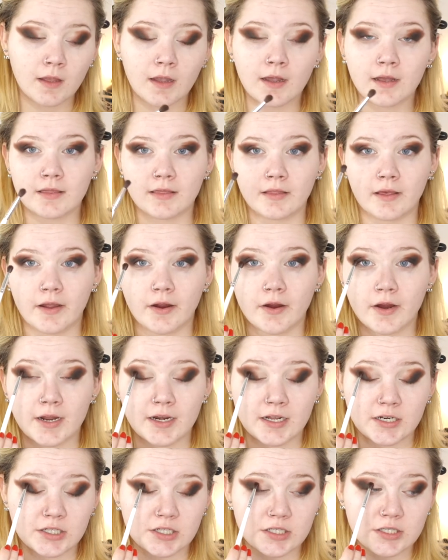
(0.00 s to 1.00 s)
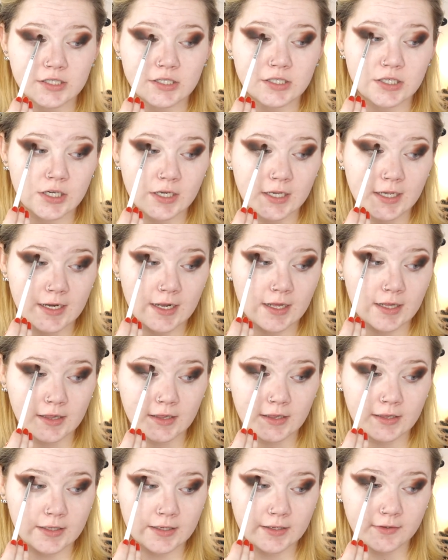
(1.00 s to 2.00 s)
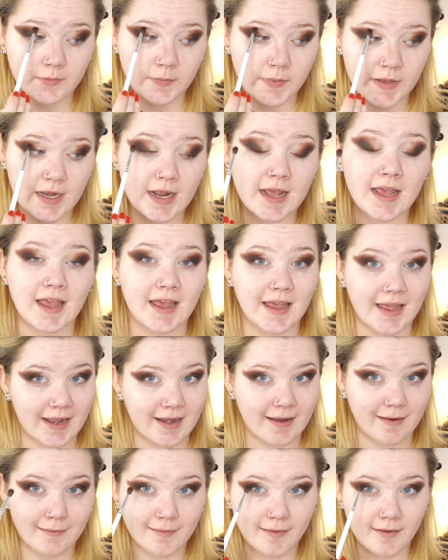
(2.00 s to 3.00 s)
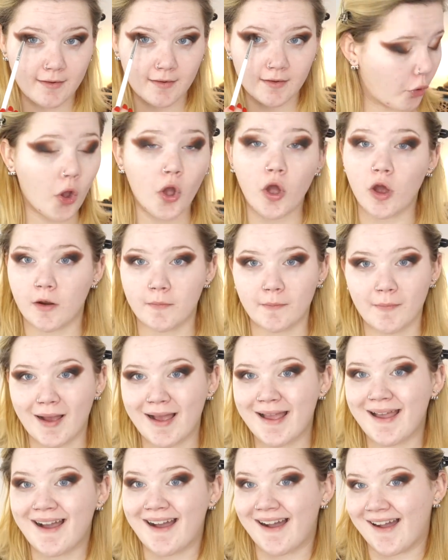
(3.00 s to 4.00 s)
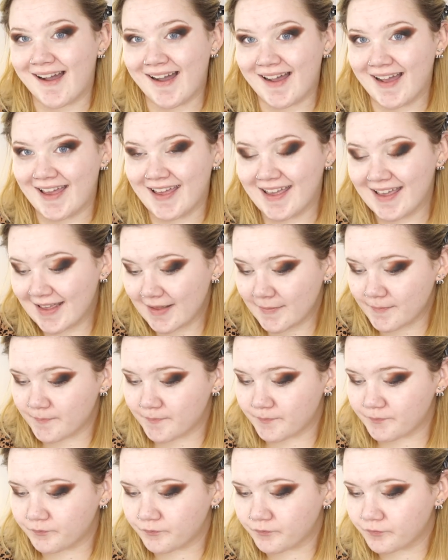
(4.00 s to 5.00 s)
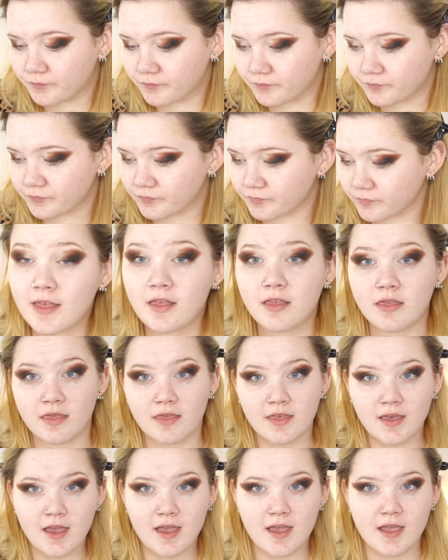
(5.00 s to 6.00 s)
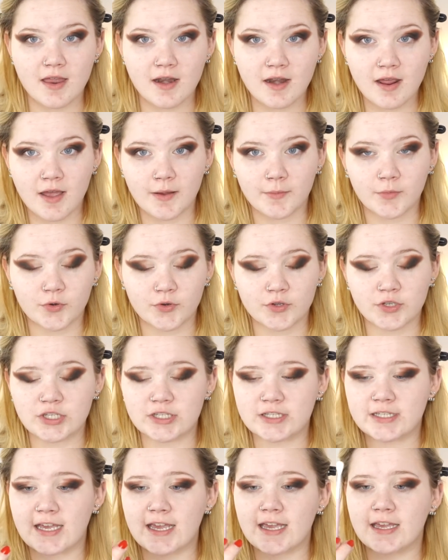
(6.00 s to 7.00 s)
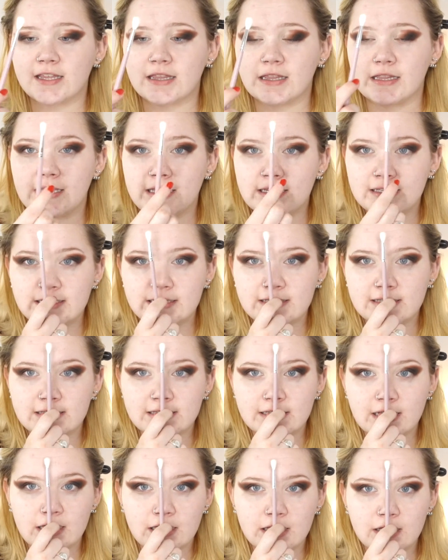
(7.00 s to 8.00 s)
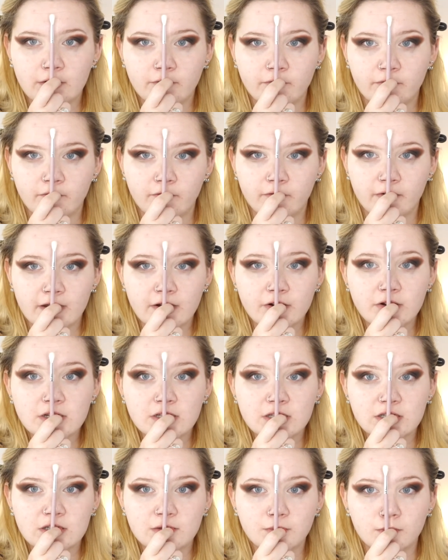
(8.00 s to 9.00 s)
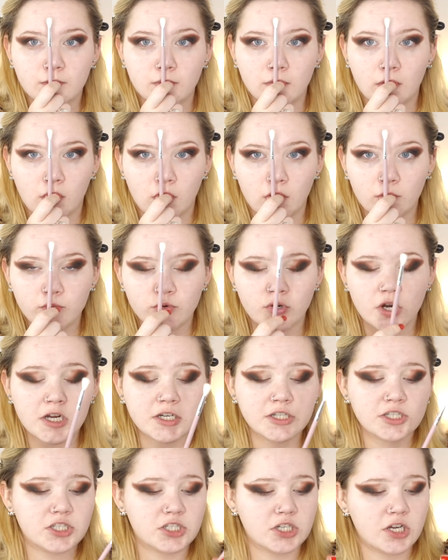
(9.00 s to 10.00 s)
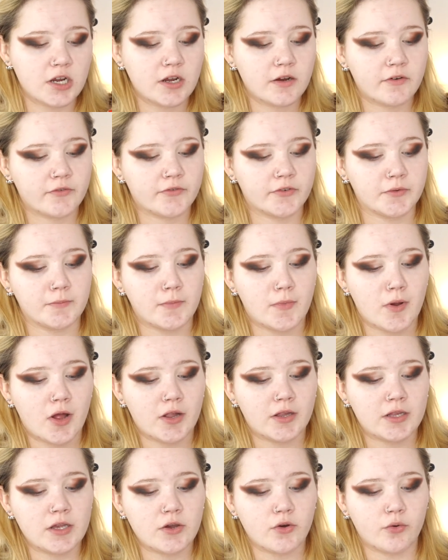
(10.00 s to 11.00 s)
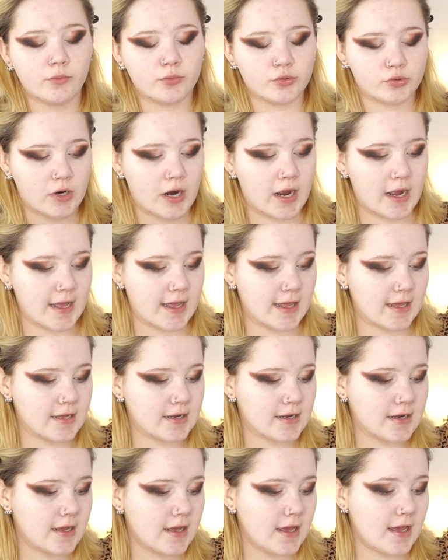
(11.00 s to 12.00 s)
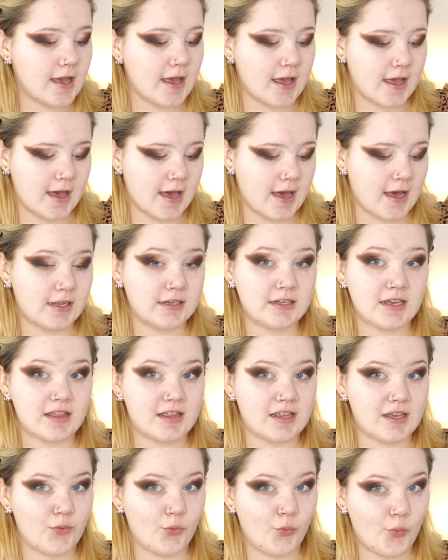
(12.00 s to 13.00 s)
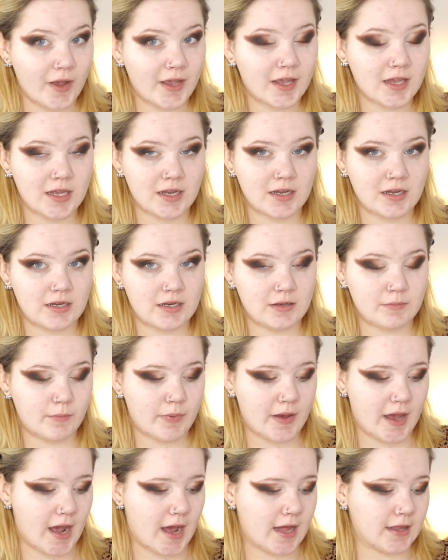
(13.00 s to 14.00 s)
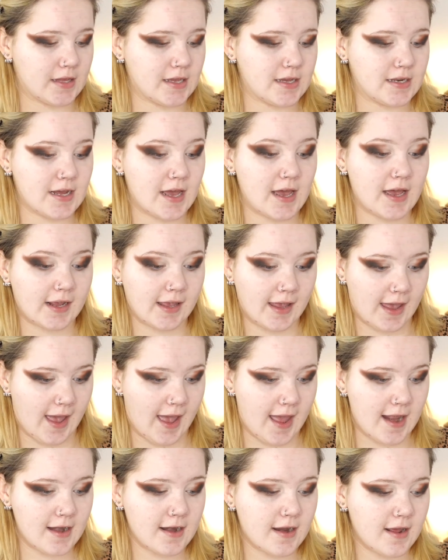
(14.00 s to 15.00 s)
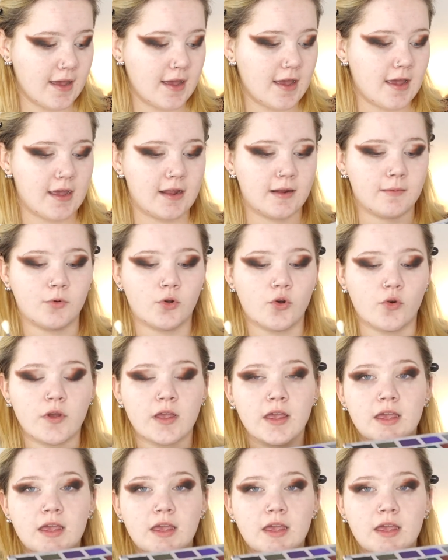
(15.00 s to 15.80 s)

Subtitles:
There, and I just took it a little bit in on my eye. Then I'm going to take this very small brush from Molly O'Brien and the Wicked palette again, and I'm going